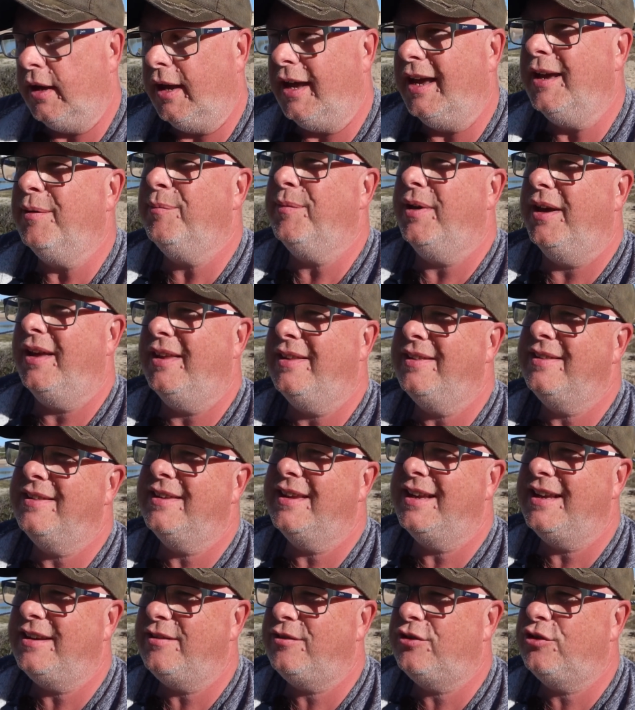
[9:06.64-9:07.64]
And
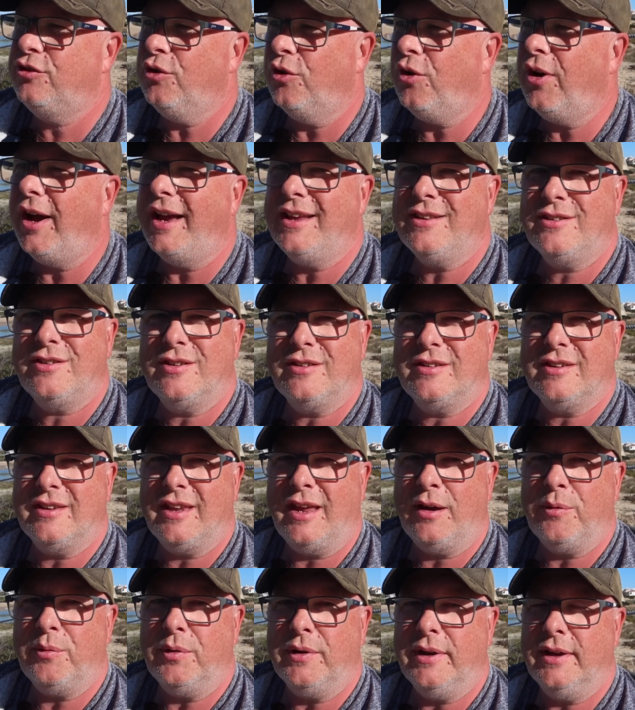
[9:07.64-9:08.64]
the short answer to
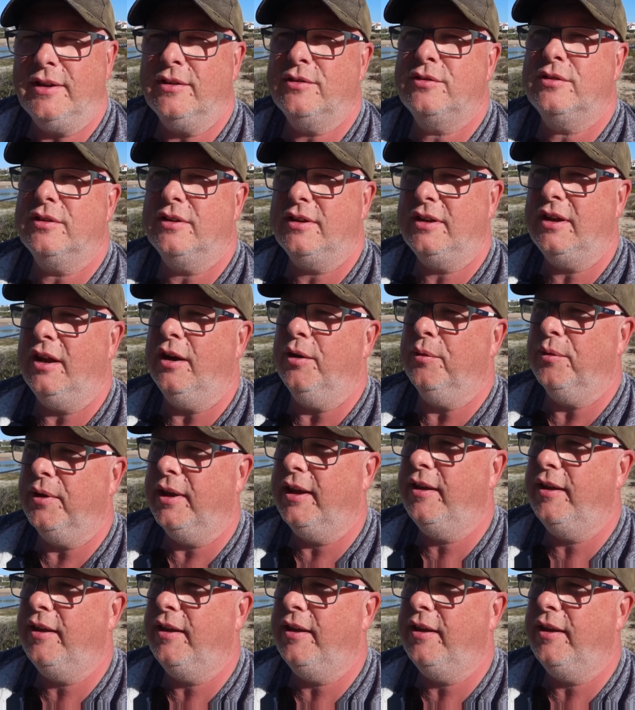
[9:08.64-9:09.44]
that one is, you know,